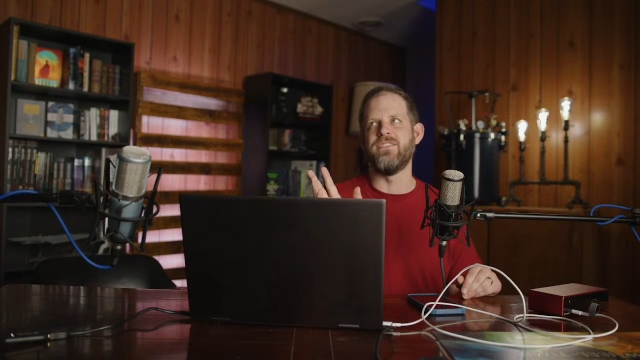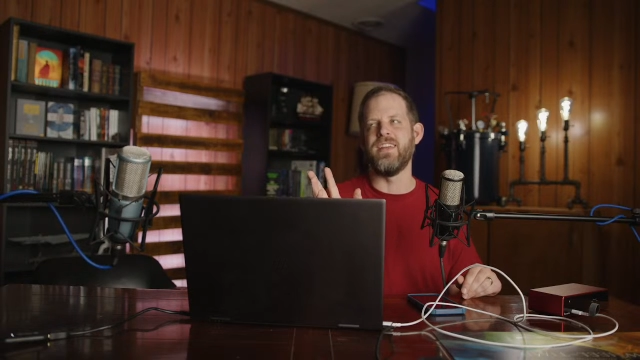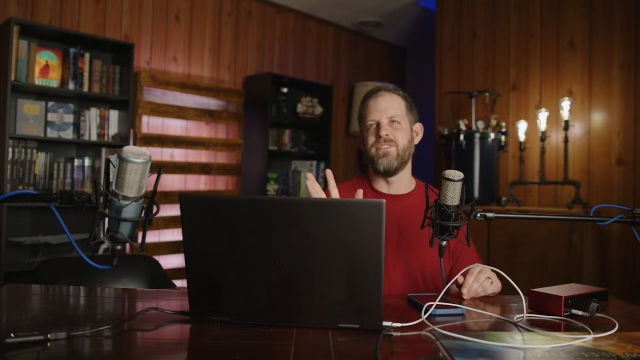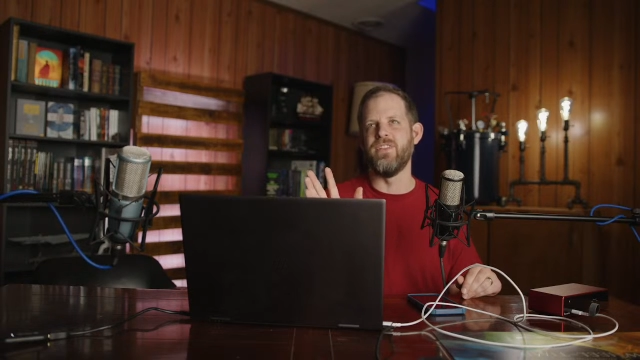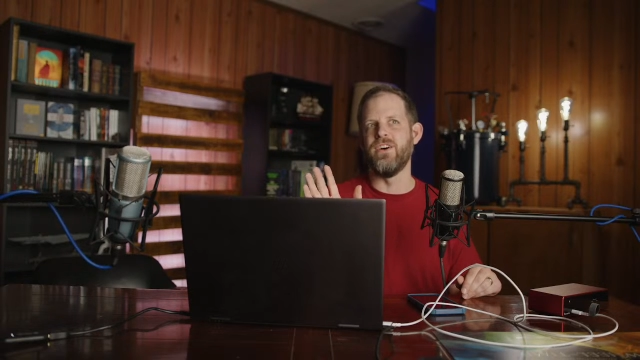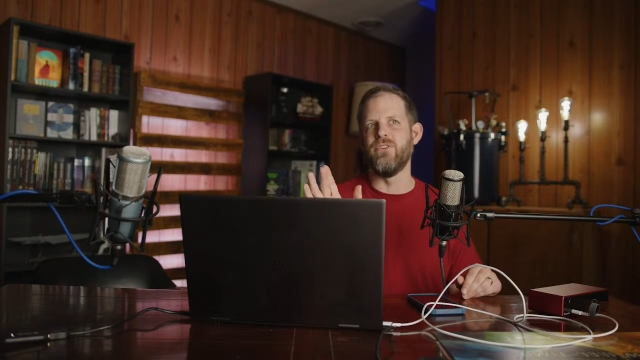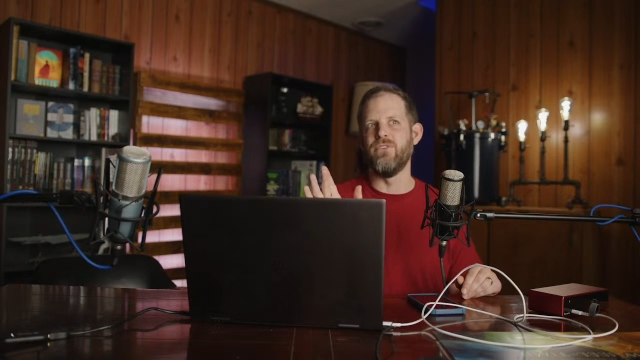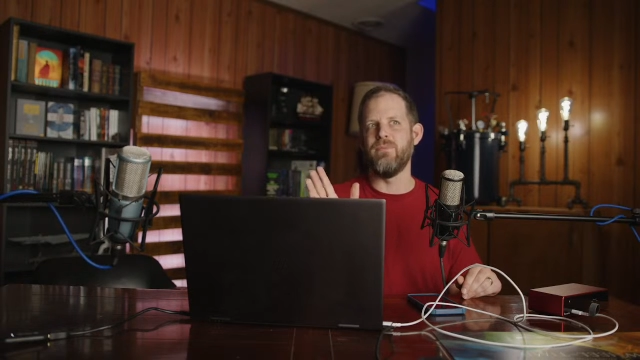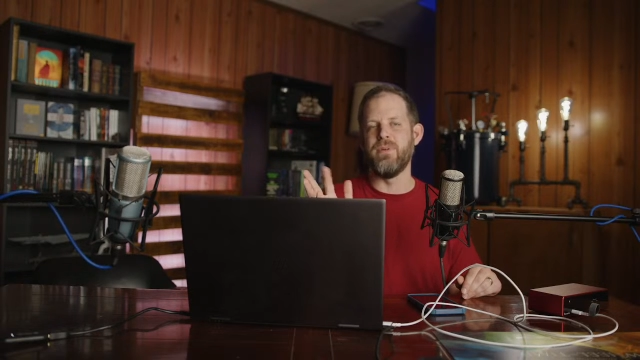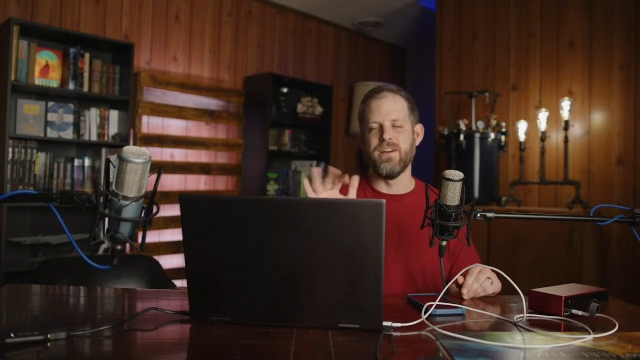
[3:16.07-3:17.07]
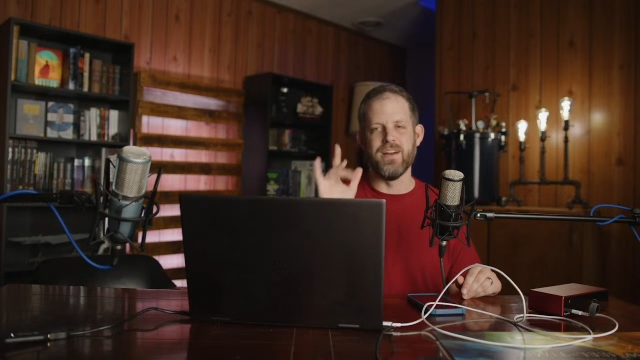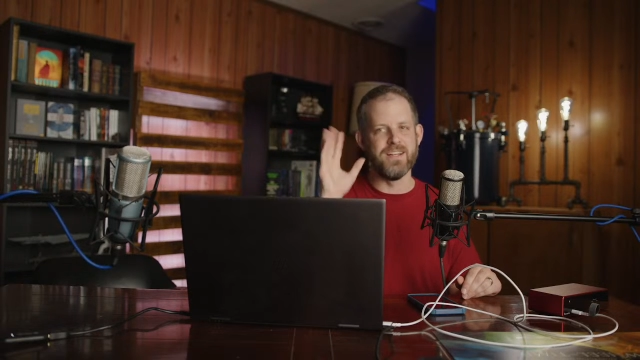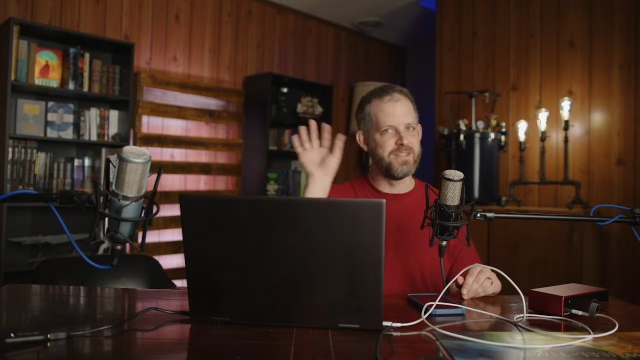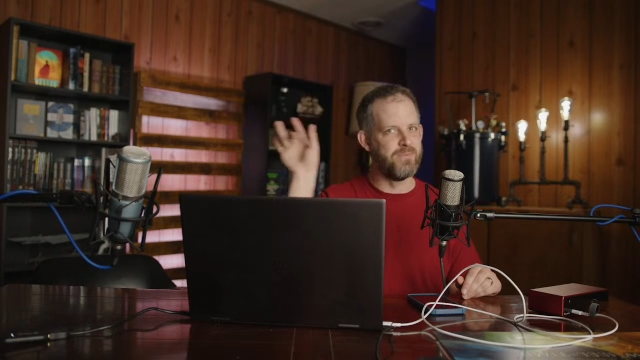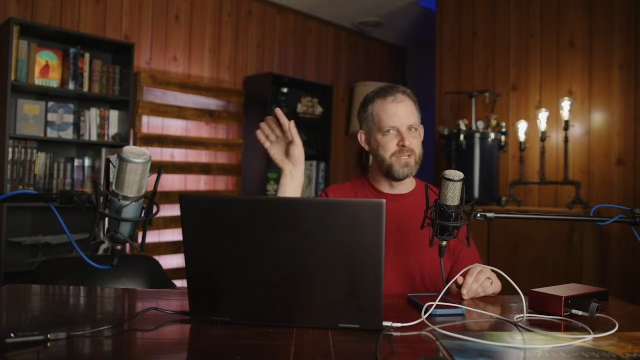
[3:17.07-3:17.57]
even though I'm hearing
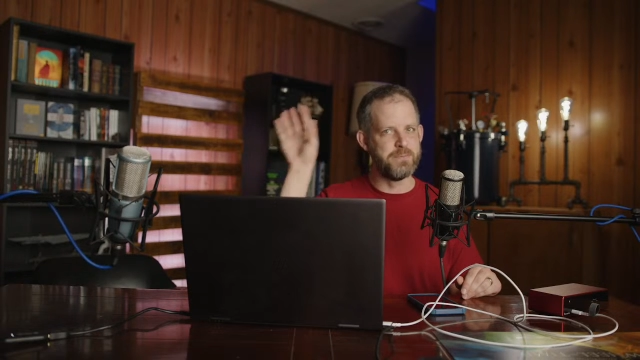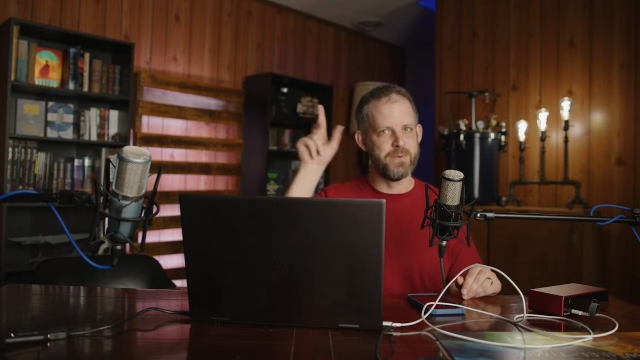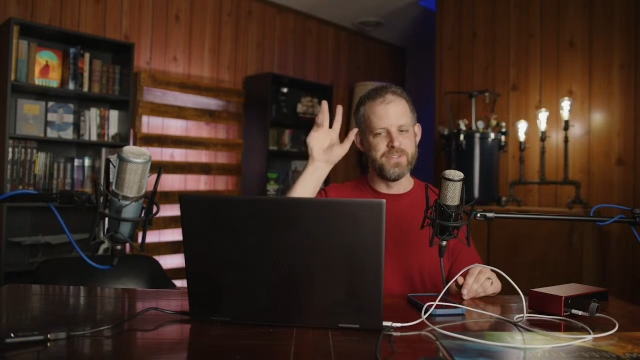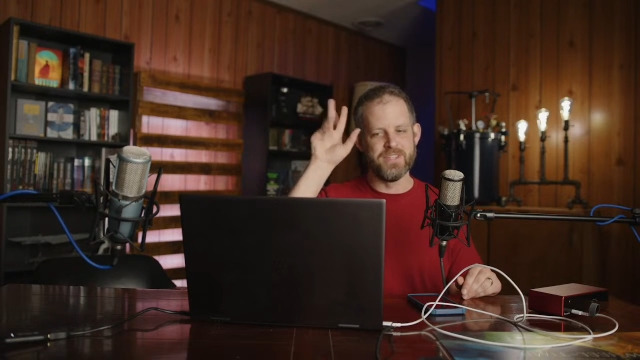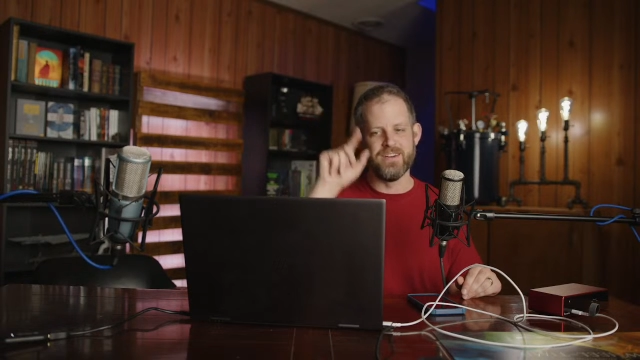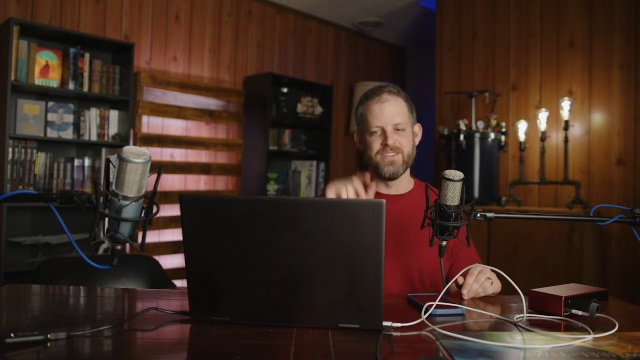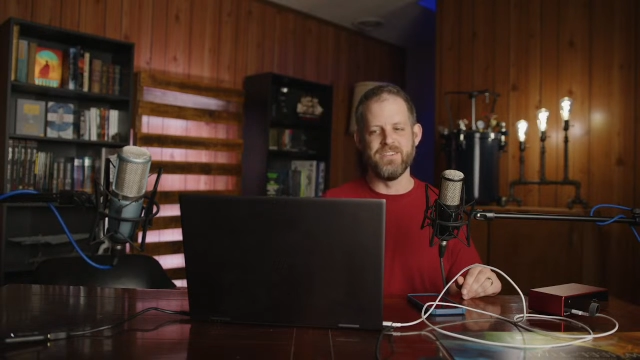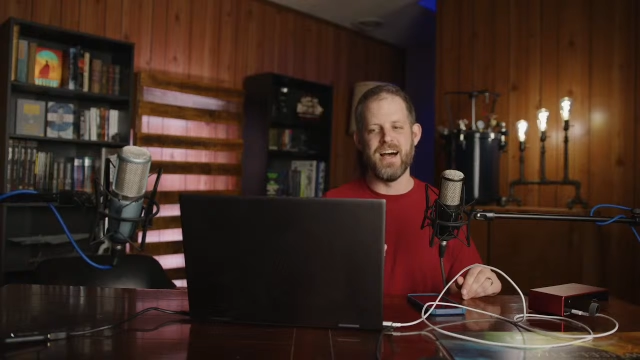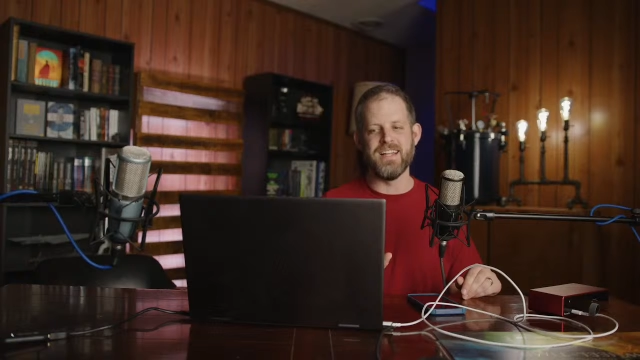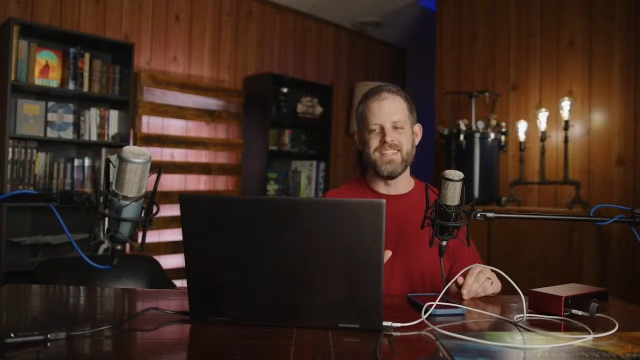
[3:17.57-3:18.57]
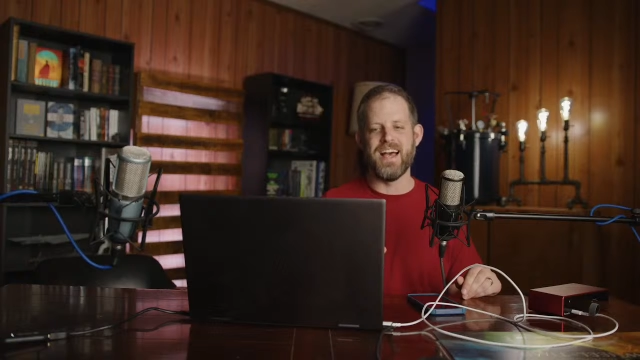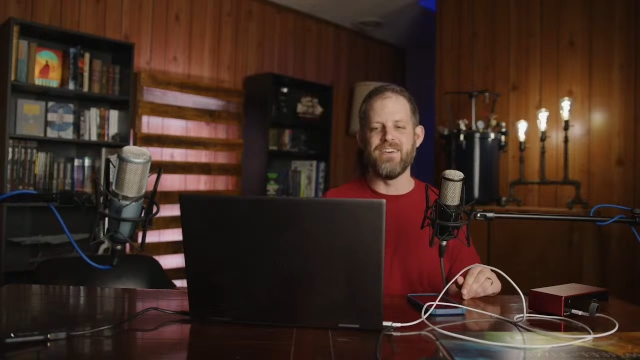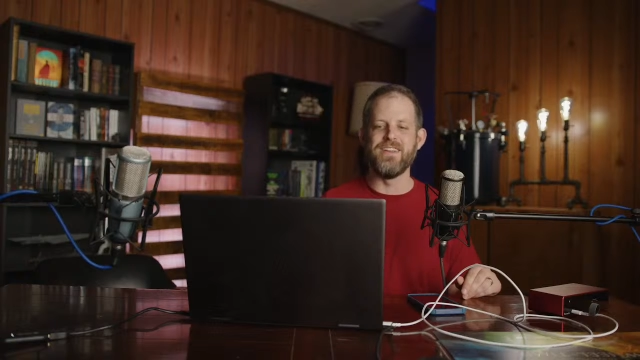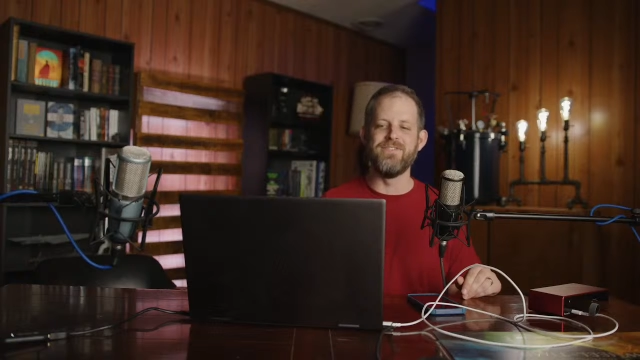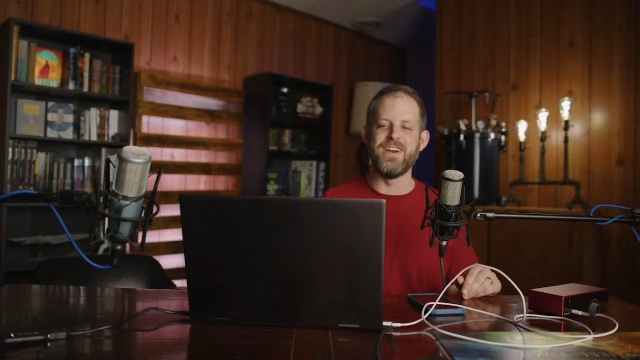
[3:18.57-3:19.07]
some whispers that are not
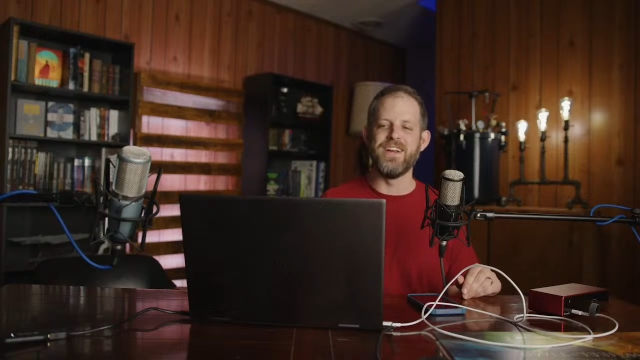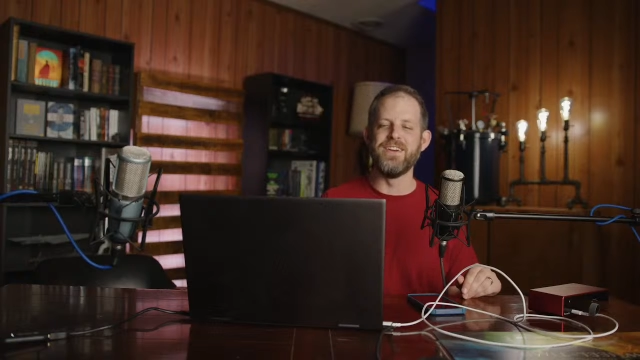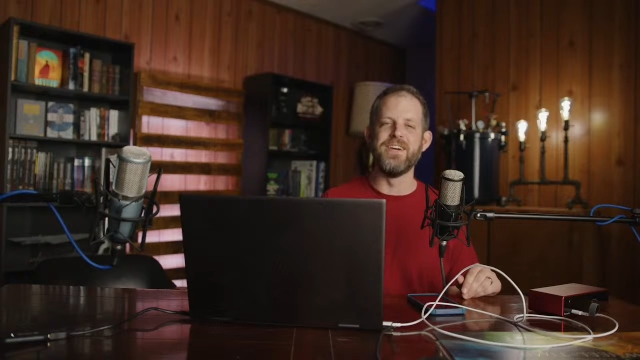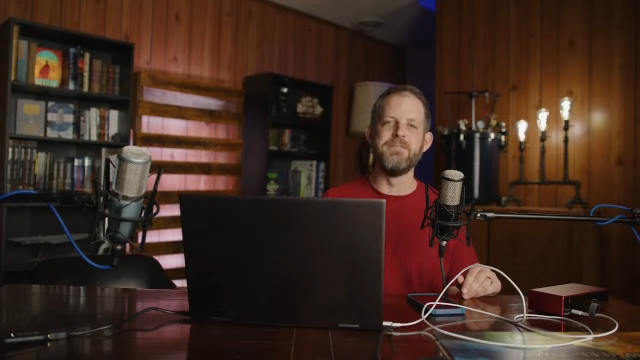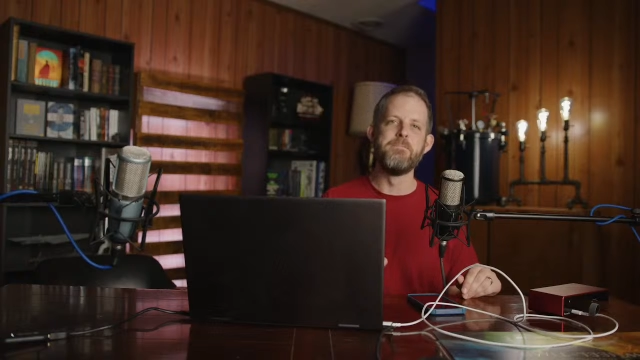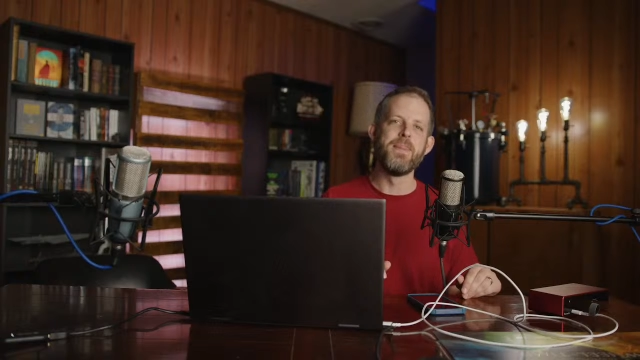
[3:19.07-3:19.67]
sounding very good.